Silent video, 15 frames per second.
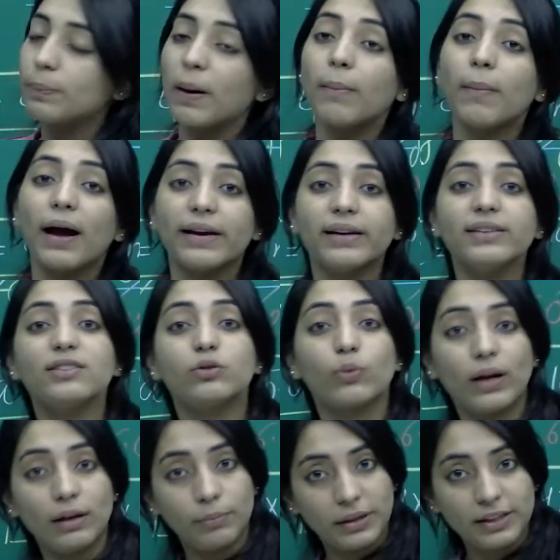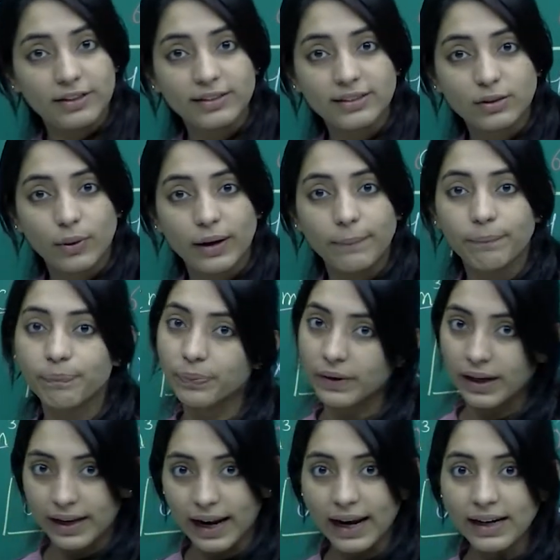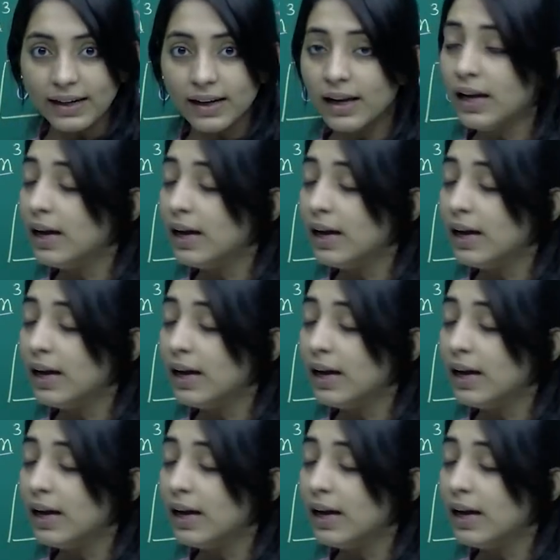power minus twelve meter square, right?